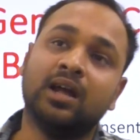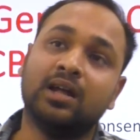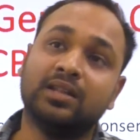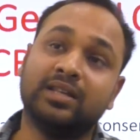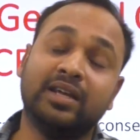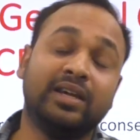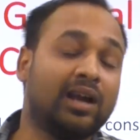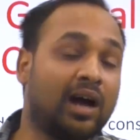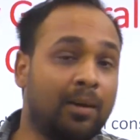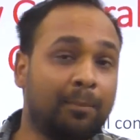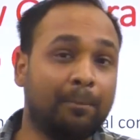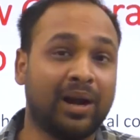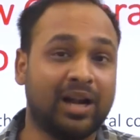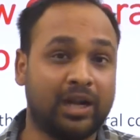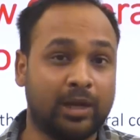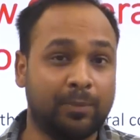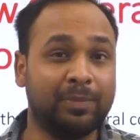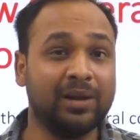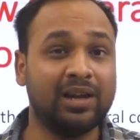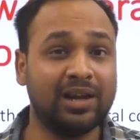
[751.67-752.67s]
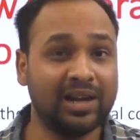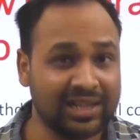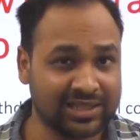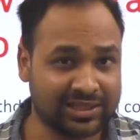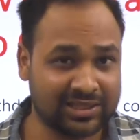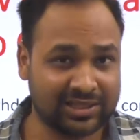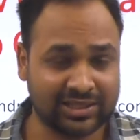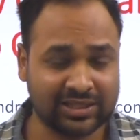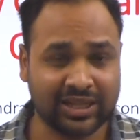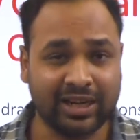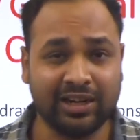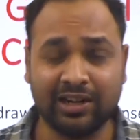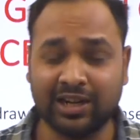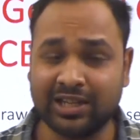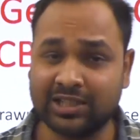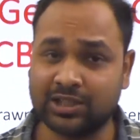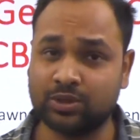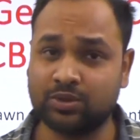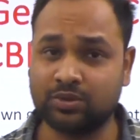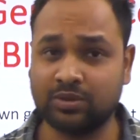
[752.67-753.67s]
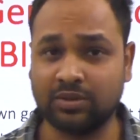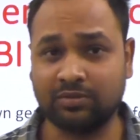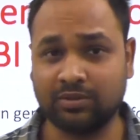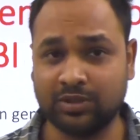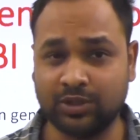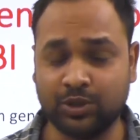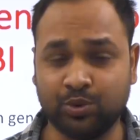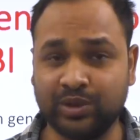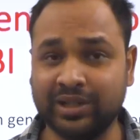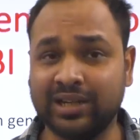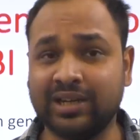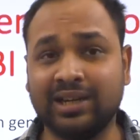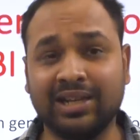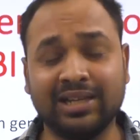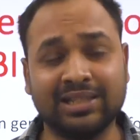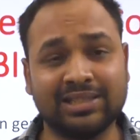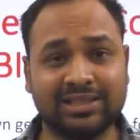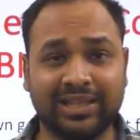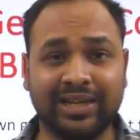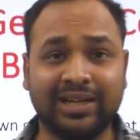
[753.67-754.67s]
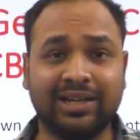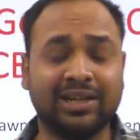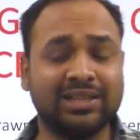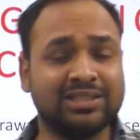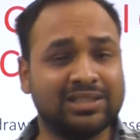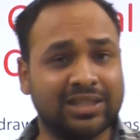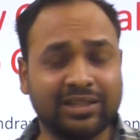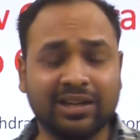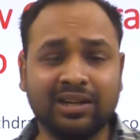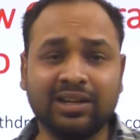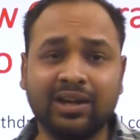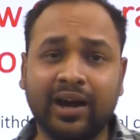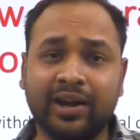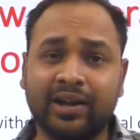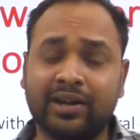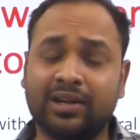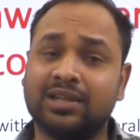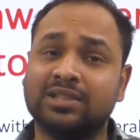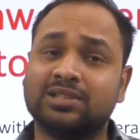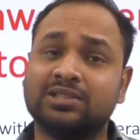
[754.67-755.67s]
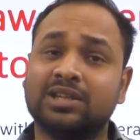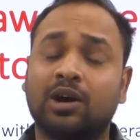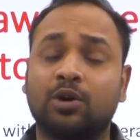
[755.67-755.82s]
there are multiple lists, right? Union list, state list, and concurrent list.